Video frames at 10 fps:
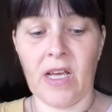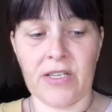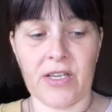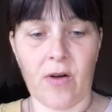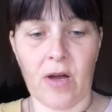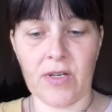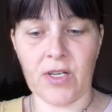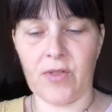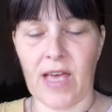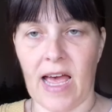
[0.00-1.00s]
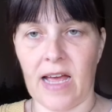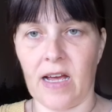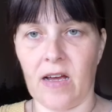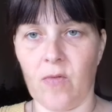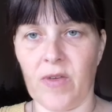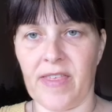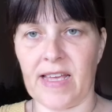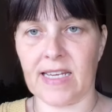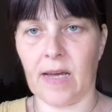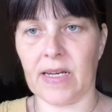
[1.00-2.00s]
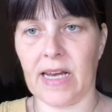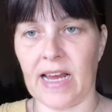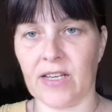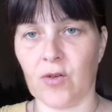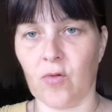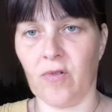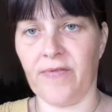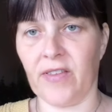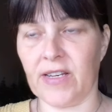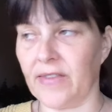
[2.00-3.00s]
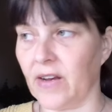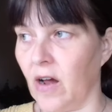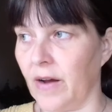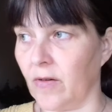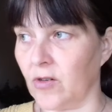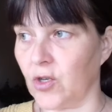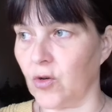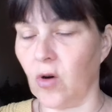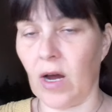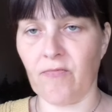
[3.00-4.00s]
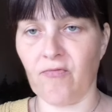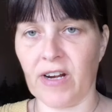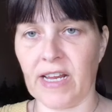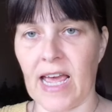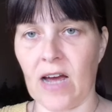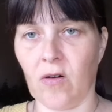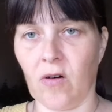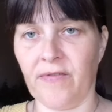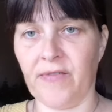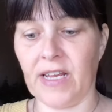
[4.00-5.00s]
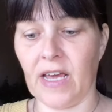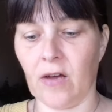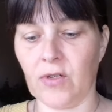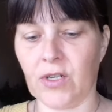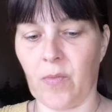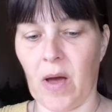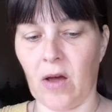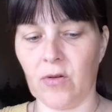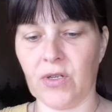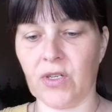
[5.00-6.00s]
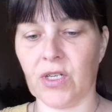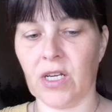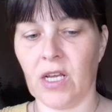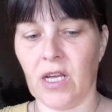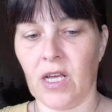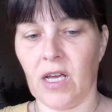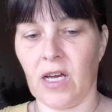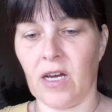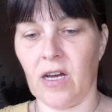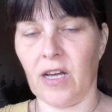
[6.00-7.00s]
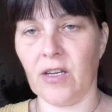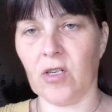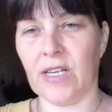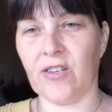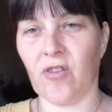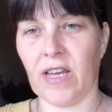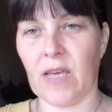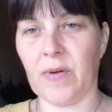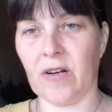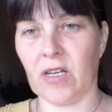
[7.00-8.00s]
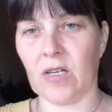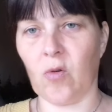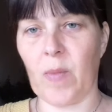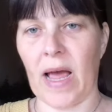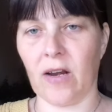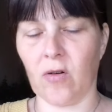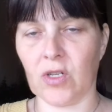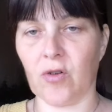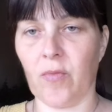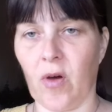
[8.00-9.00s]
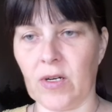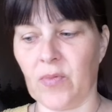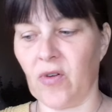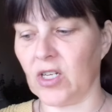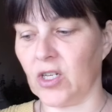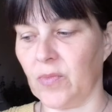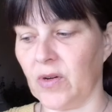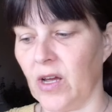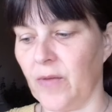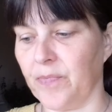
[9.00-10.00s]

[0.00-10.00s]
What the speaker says: So I will do that, whether that's coming next or further down the line, I'm not sure. I'm running out of videos to post. I usually try and keep a nice little backlog so I'm not under pressure, but